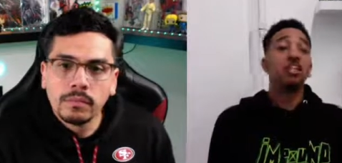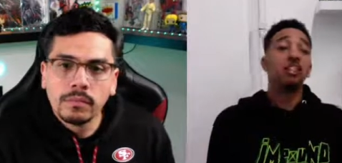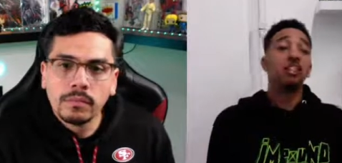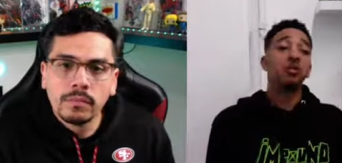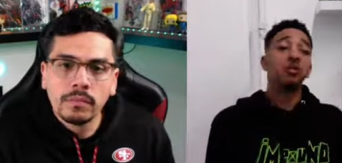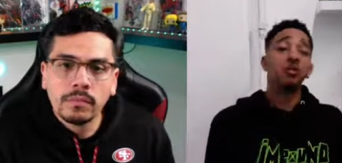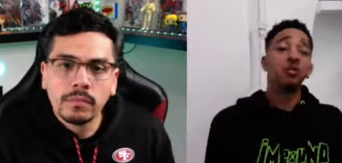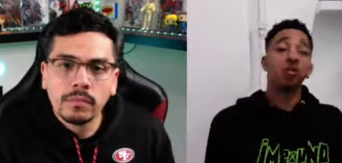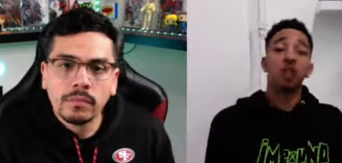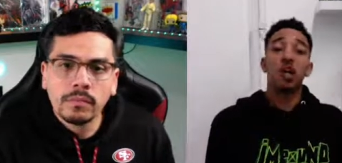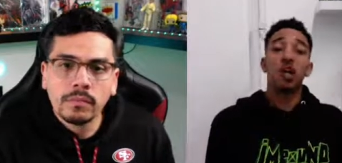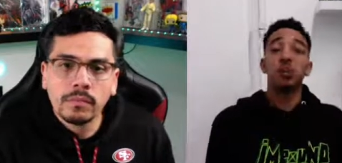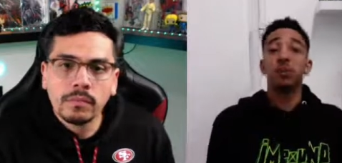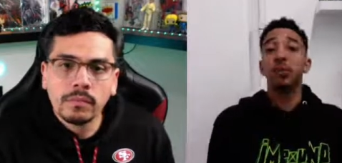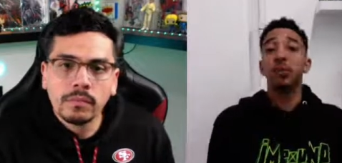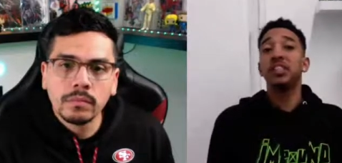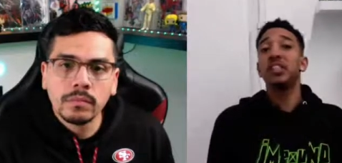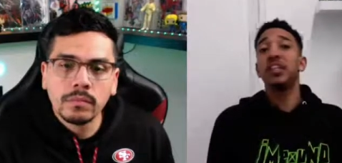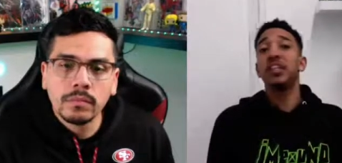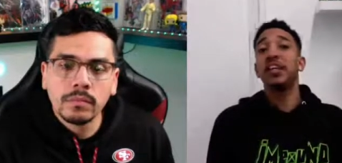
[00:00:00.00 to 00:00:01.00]
Speaker 1: because it was well
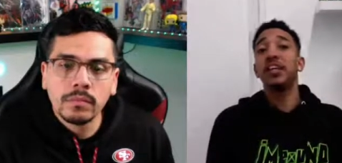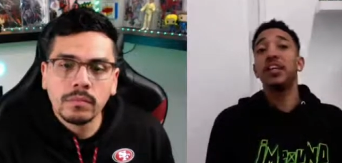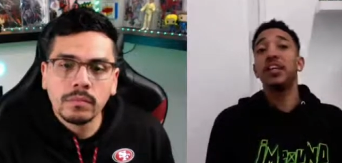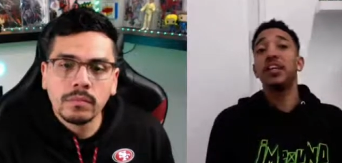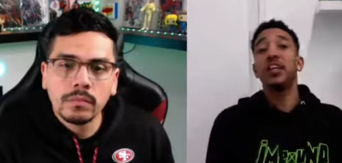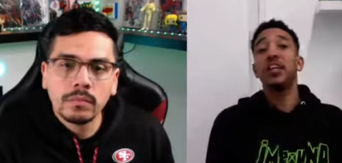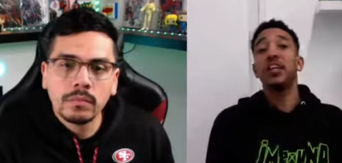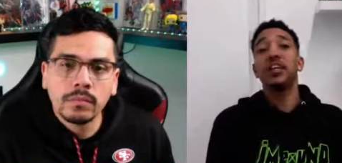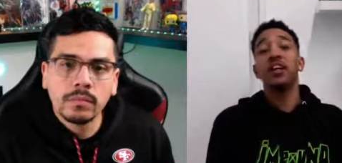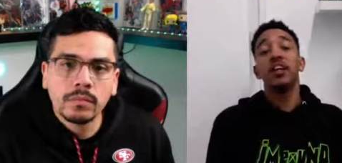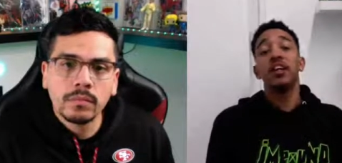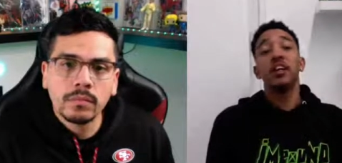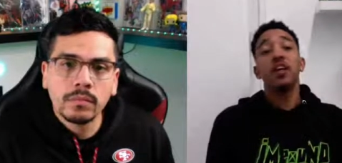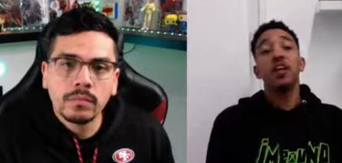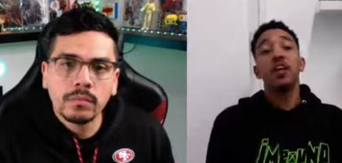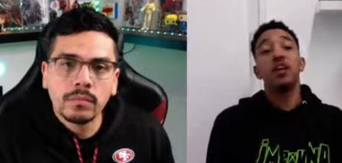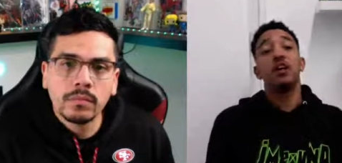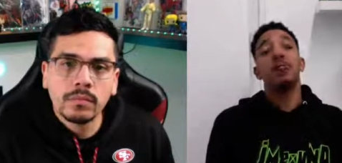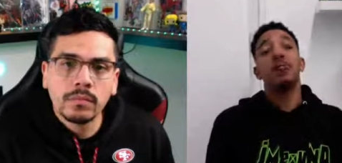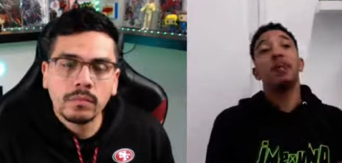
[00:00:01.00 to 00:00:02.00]
put together.
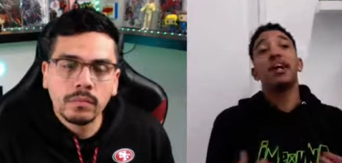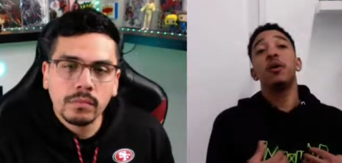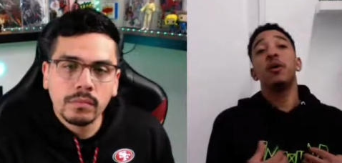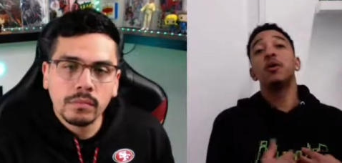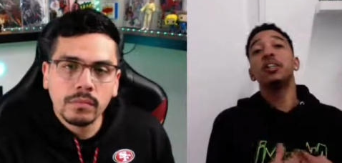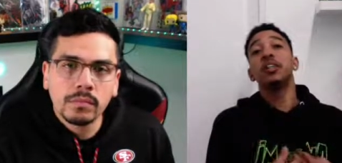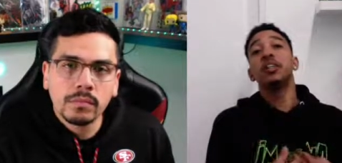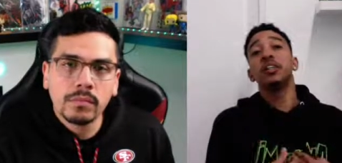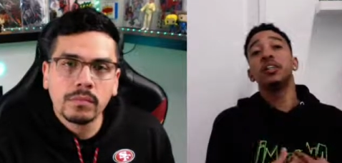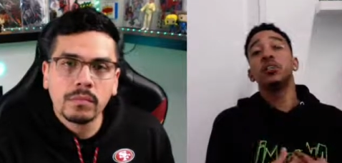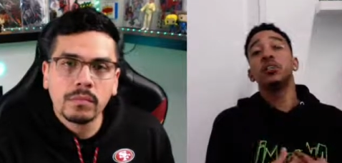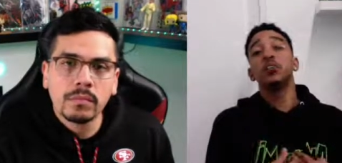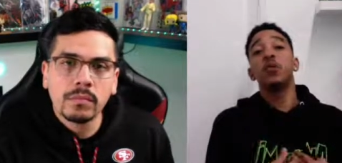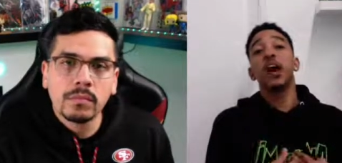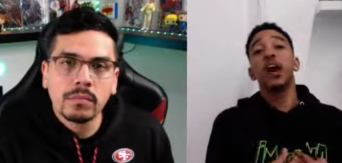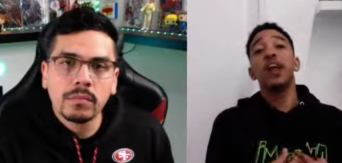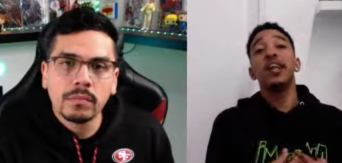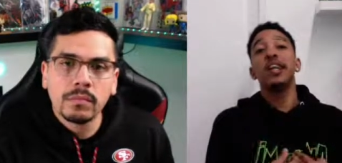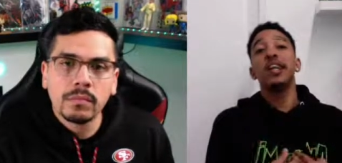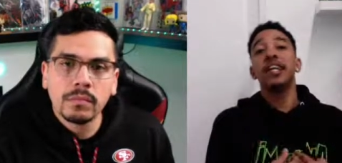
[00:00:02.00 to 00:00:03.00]
Um, but I wasn't
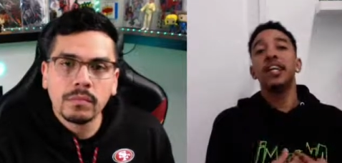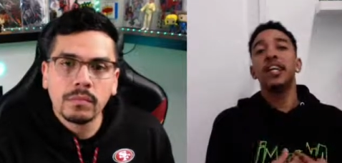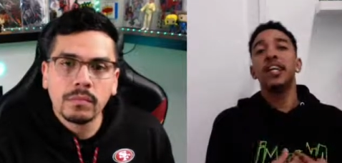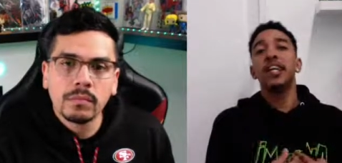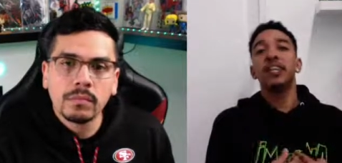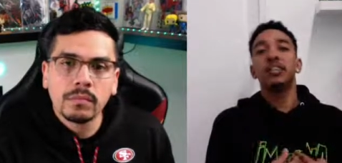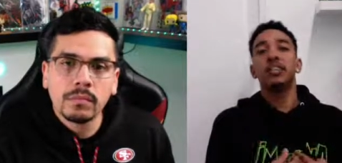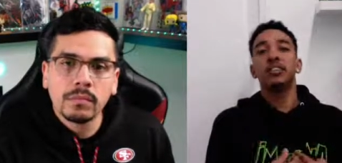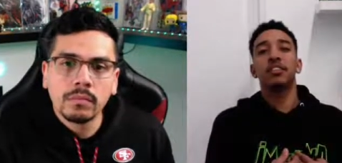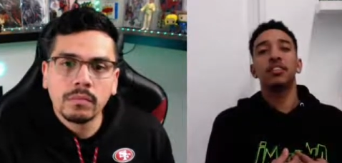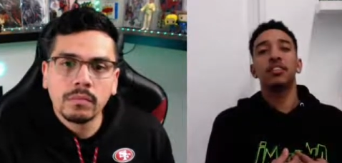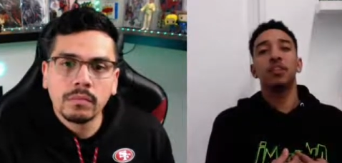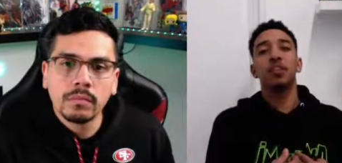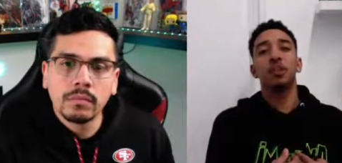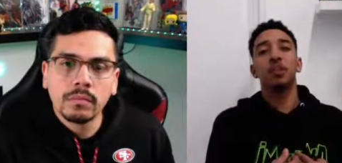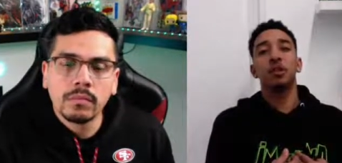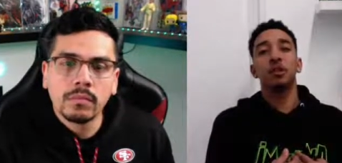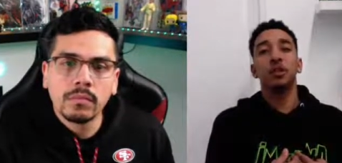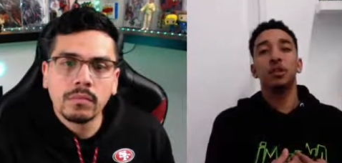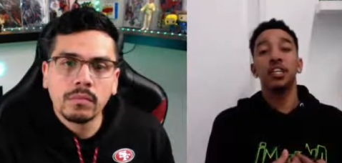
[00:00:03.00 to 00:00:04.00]
writing it necessarily
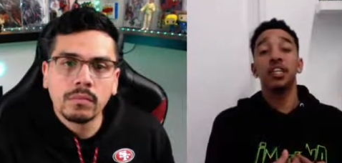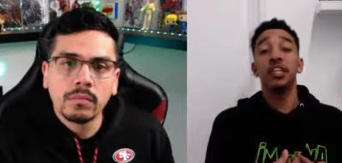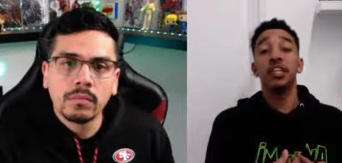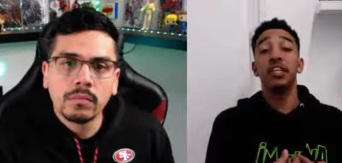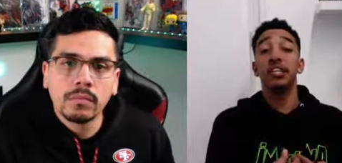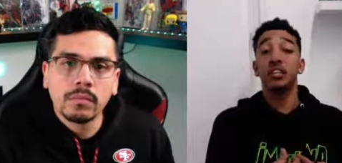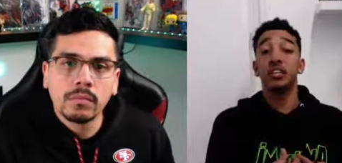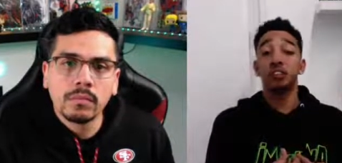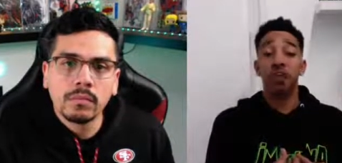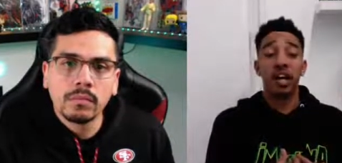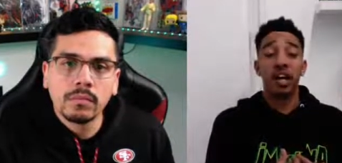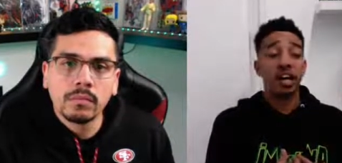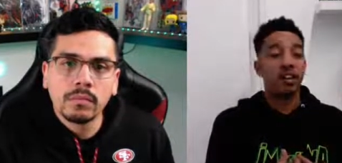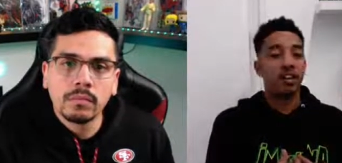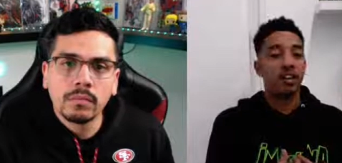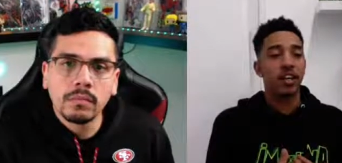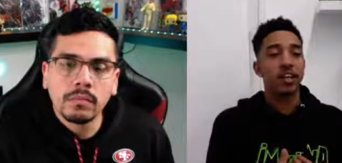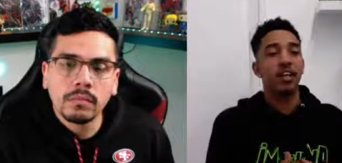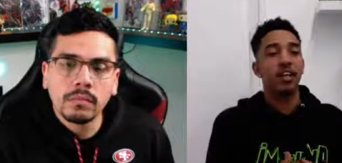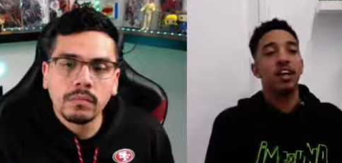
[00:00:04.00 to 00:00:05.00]
to be
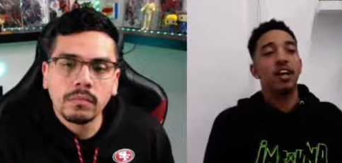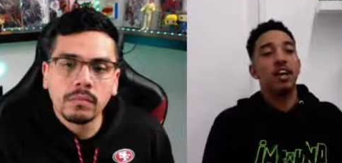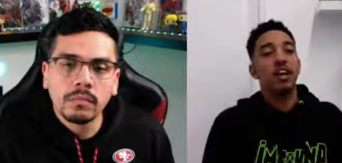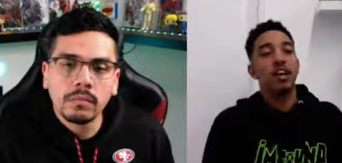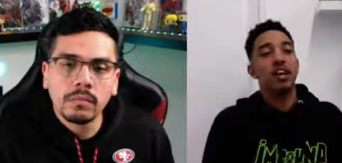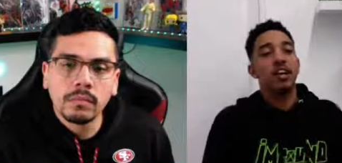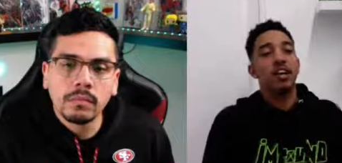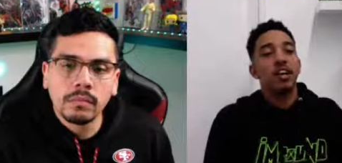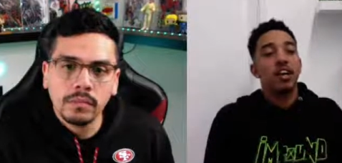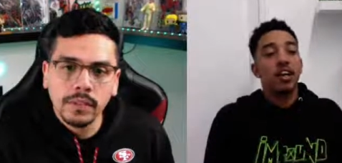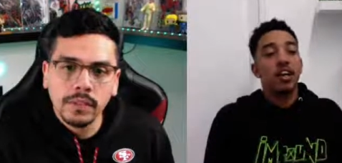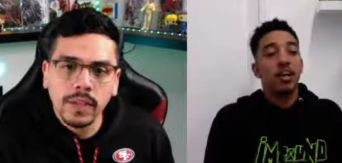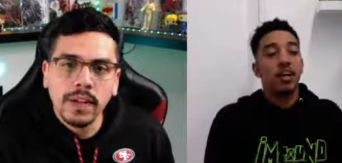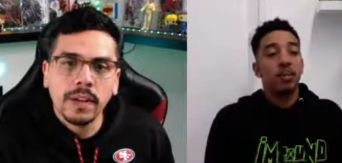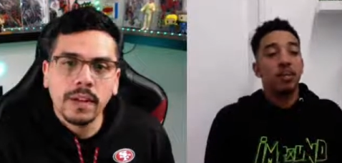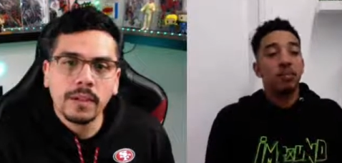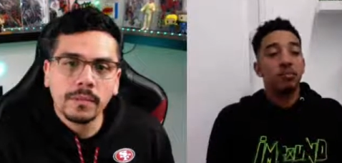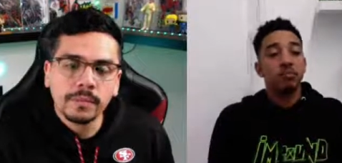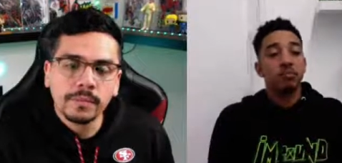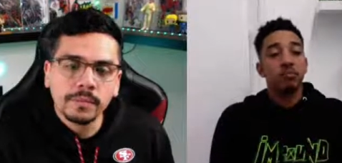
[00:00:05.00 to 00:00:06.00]
inspiring. Yeah.
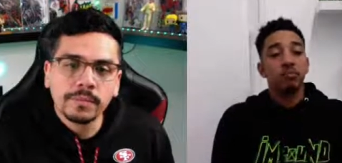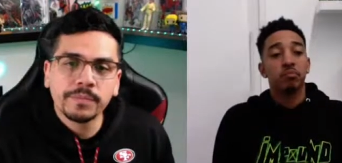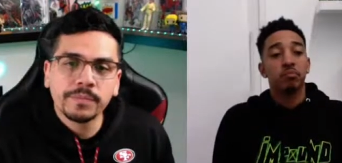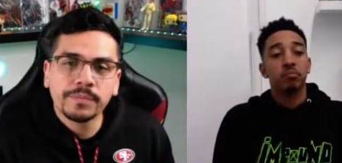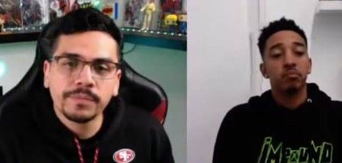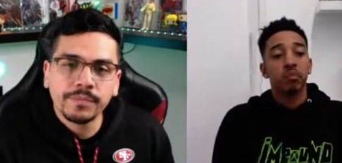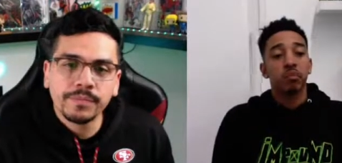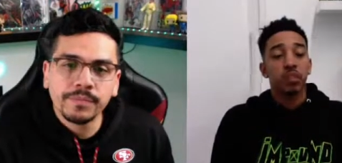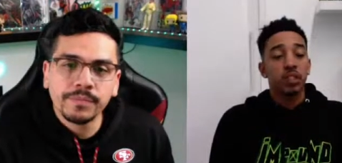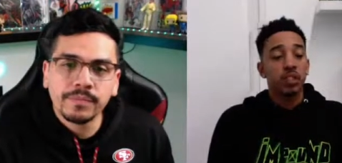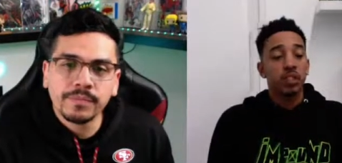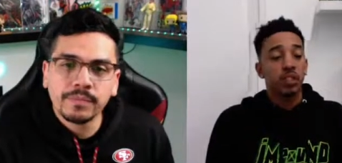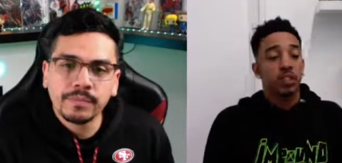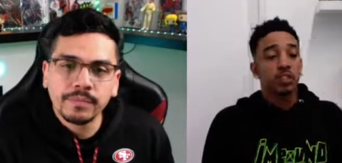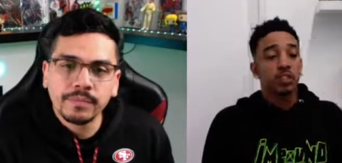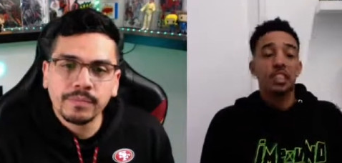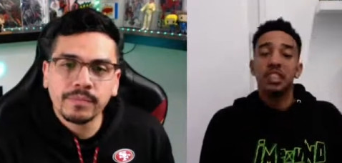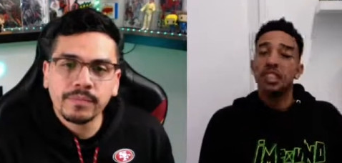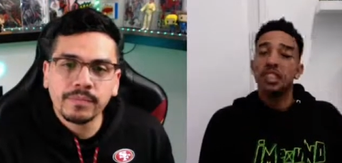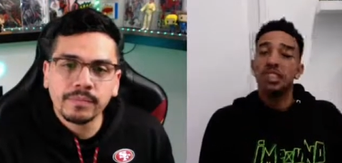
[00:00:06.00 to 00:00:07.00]
Um,
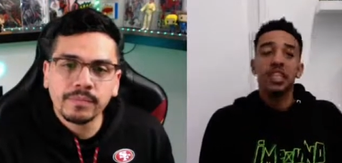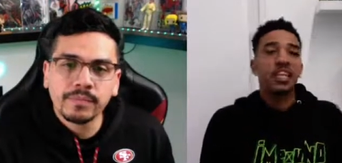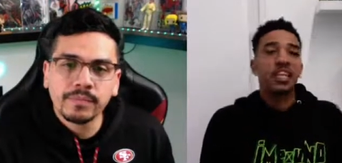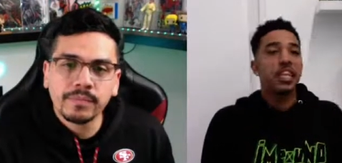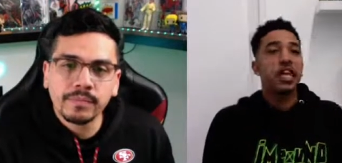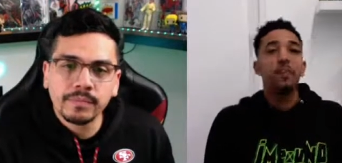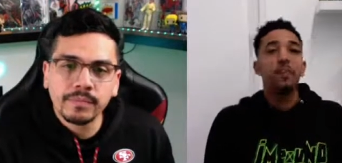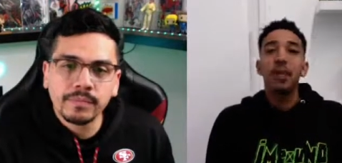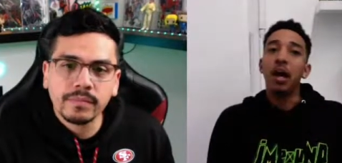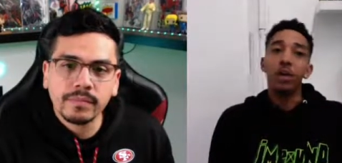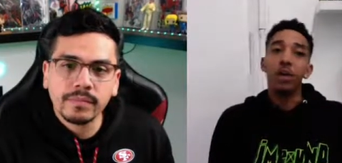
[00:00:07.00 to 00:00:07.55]
it just ended up